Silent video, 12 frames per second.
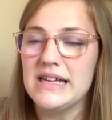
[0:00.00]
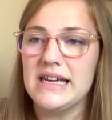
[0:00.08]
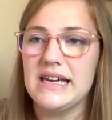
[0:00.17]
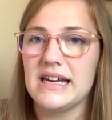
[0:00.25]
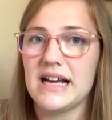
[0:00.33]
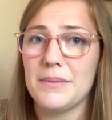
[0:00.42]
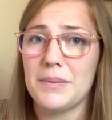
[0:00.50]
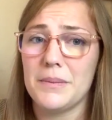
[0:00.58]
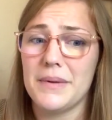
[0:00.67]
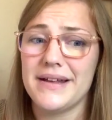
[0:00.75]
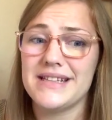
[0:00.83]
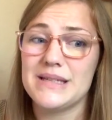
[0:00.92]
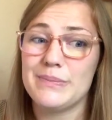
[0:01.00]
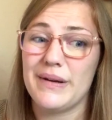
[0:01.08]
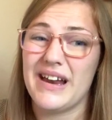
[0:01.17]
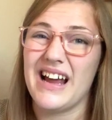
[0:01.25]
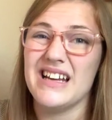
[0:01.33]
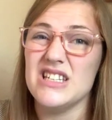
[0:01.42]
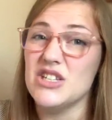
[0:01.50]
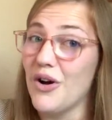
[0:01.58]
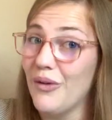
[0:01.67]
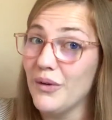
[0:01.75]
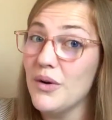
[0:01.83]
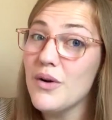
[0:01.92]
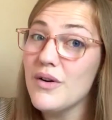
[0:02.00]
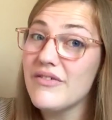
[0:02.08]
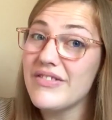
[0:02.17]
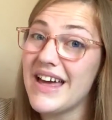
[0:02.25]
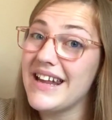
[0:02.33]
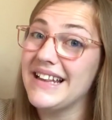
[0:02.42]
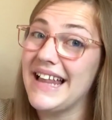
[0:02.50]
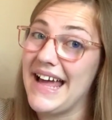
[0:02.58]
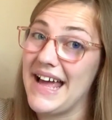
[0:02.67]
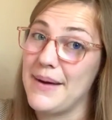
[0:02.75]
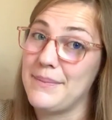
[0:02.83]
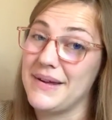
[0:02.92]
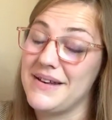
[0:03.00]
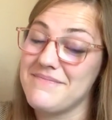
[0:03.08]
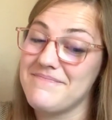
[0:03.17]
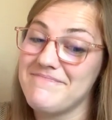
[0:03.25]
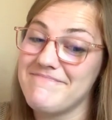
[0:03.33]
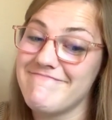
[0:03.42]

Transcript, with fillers: in a couple months, but I don't know if that'll happen.